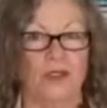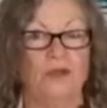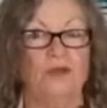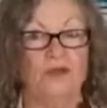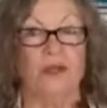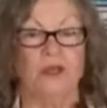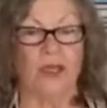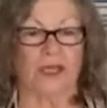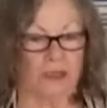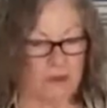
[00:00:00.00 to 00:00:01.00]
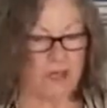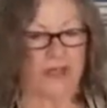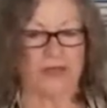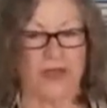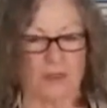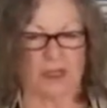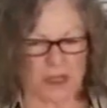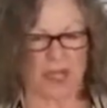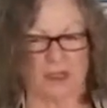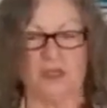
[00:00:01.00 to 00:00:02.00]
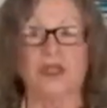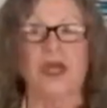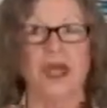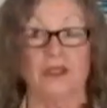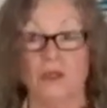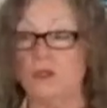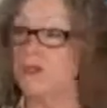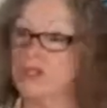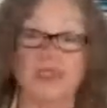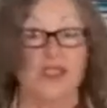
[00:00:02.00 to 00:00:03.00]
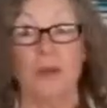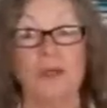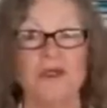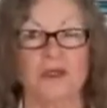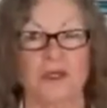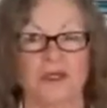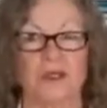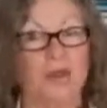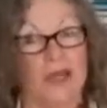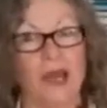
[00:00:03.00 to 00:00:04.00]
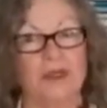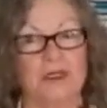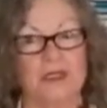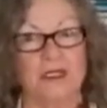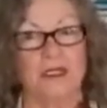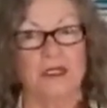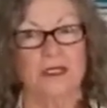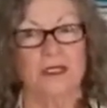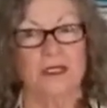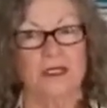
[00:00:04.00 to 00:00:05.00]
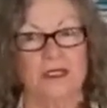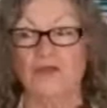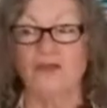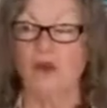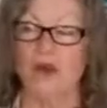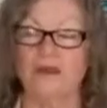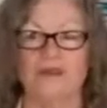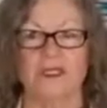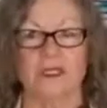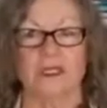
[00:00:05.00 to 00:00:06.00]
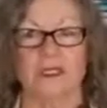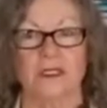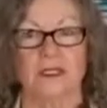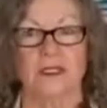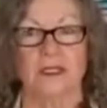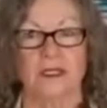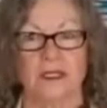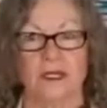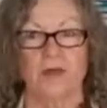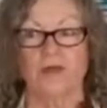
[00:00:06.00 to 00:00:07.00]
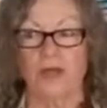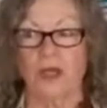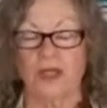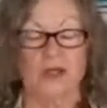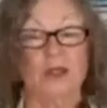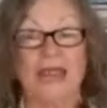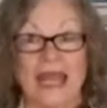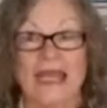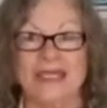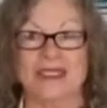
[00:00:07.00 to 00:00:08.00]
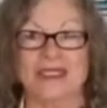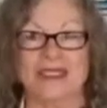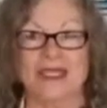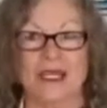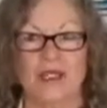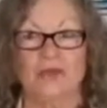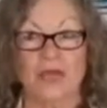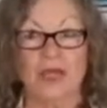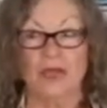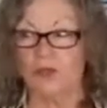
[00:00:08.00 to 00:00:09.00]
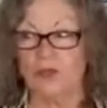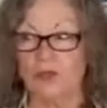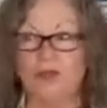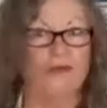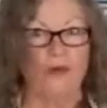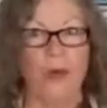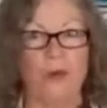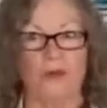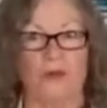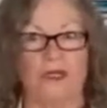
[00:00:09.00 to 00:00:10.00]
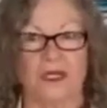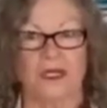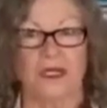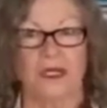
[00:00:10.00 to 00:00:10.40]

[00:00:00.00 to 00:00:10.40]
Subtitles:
when you feel like, oh, I got that one nailed, and you can just step into it, what happens? You feel confident. You feel like you can handle it. You feel like you can move forward with it.